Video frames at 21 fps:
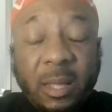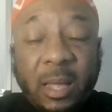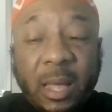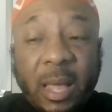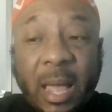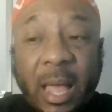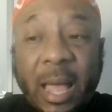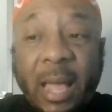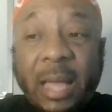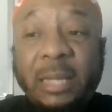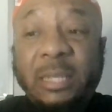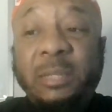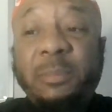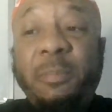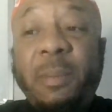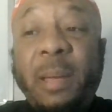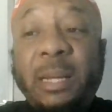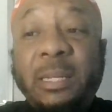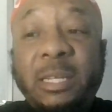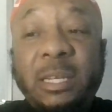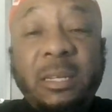I
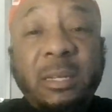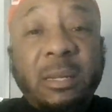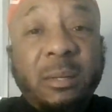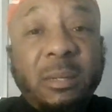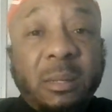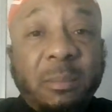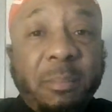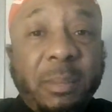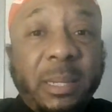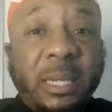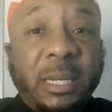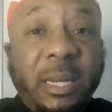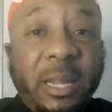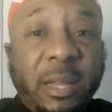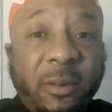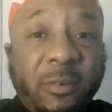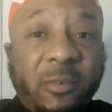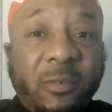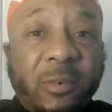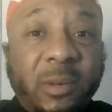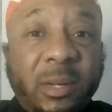expected them to be
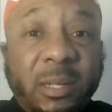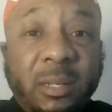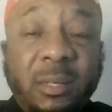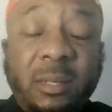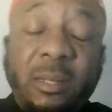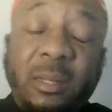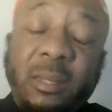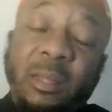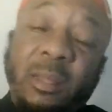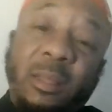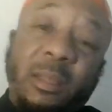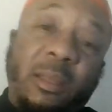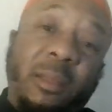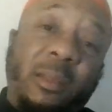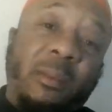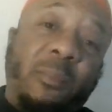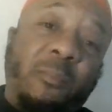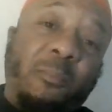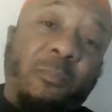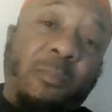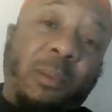different.
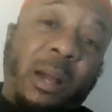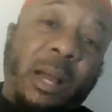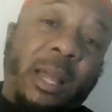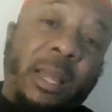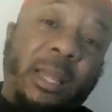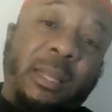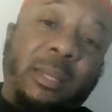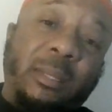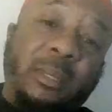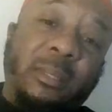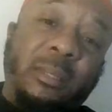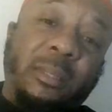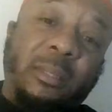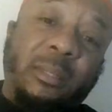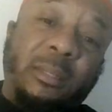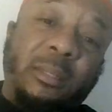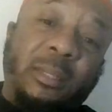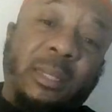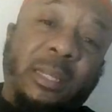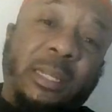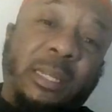But
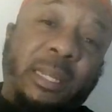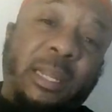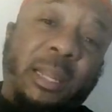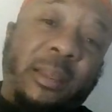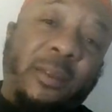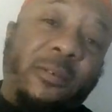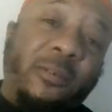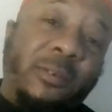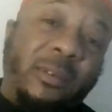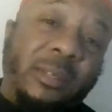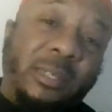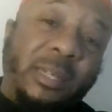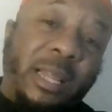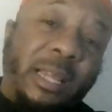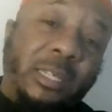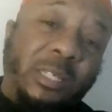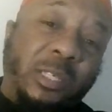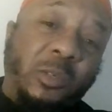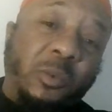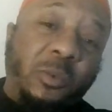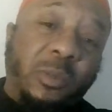the difference
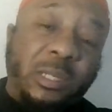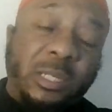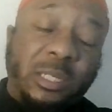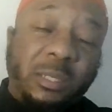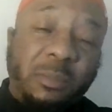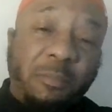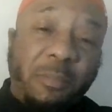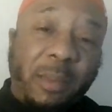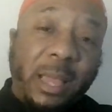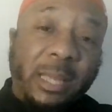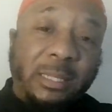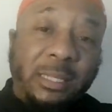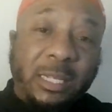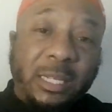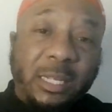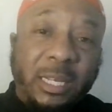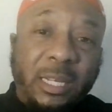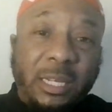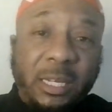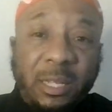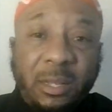that you
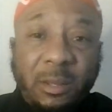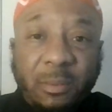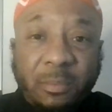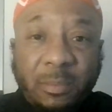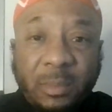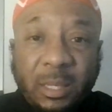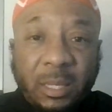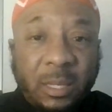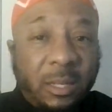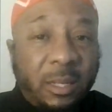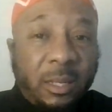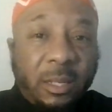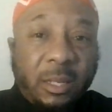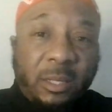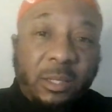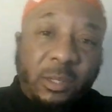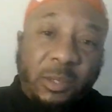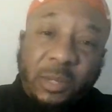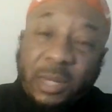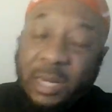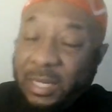expected in them,
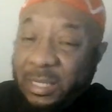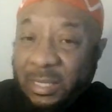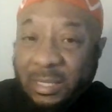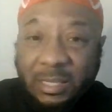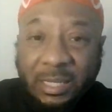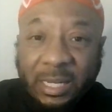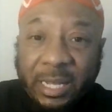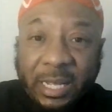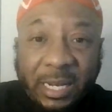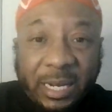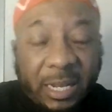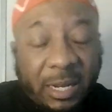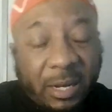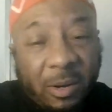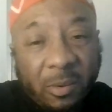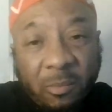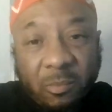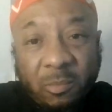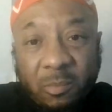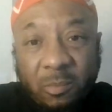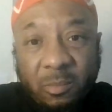you didn't see it in
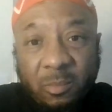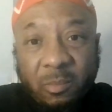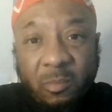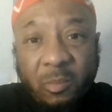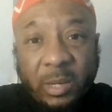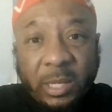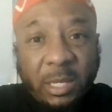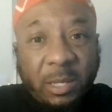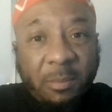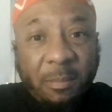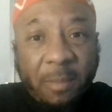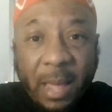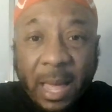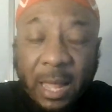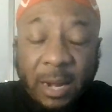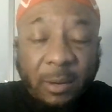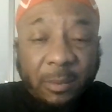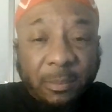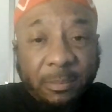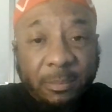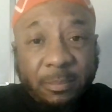them when you met
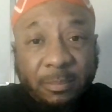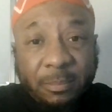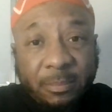them.